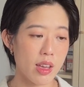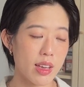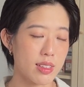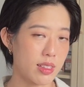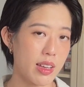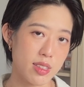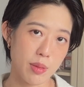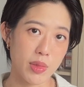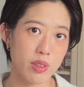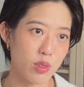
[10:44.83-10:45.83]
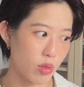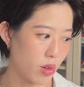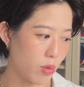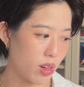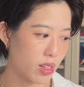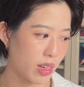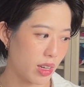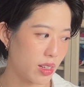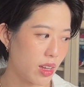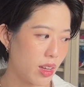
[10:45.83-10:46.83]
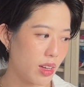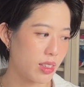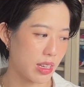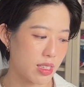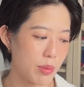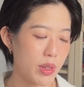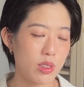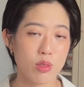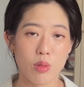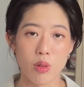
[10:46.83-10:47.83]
is a testament to her work and a testament